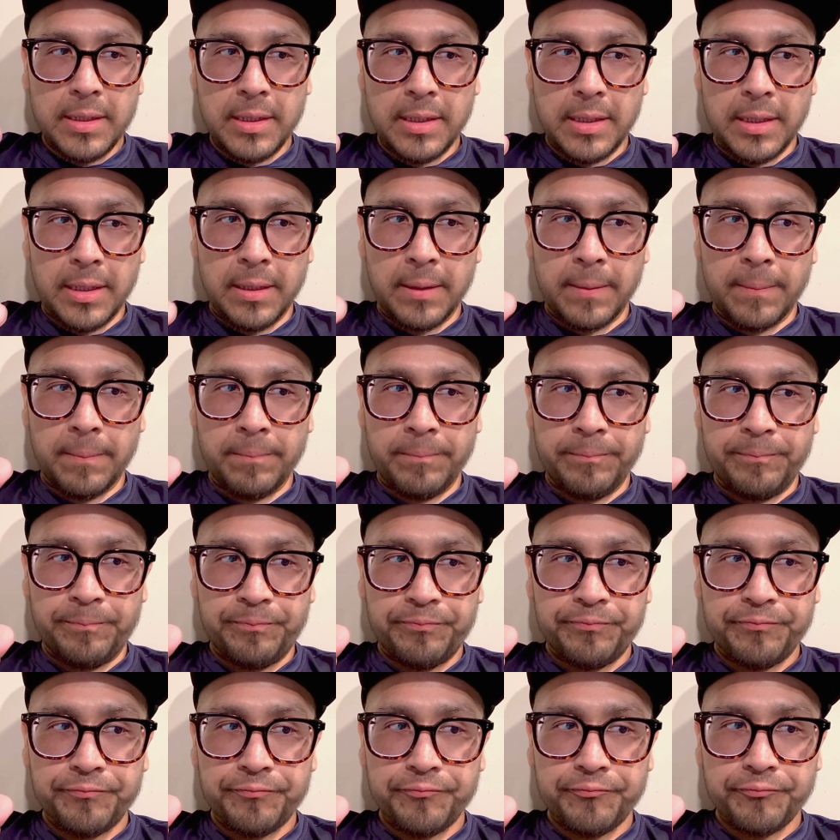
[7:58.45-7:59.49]
and
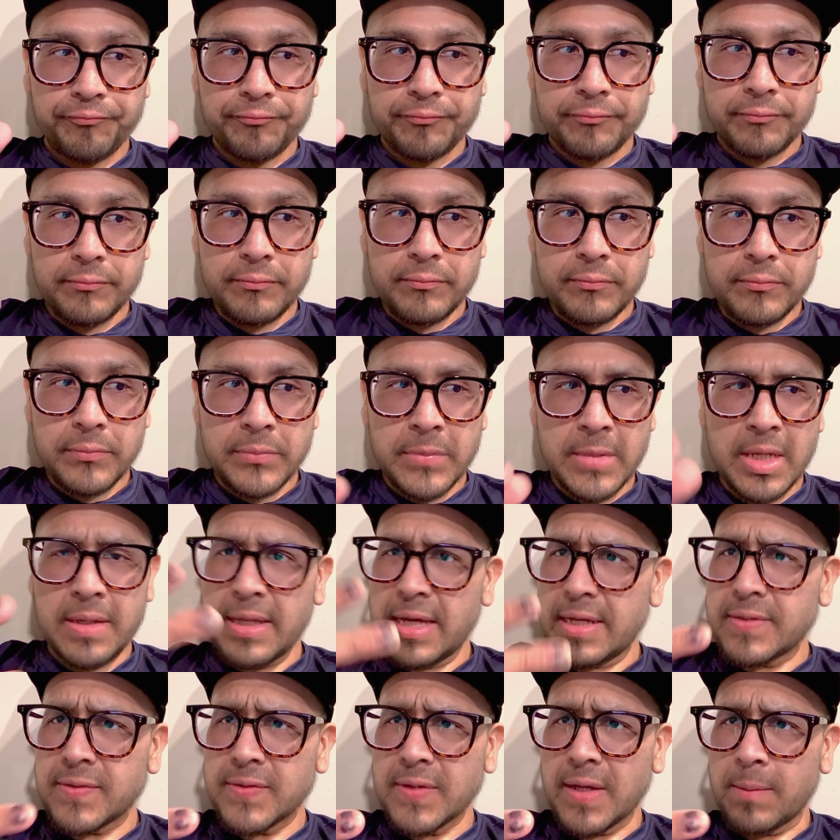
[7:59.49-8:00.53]

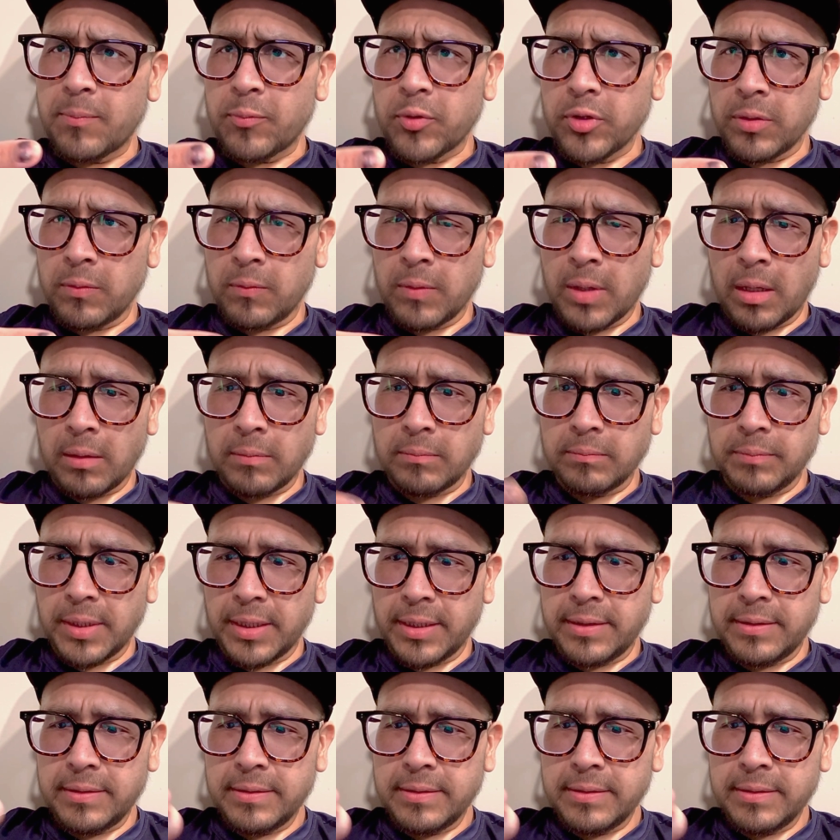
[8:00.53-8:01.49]
that sat pretty well. But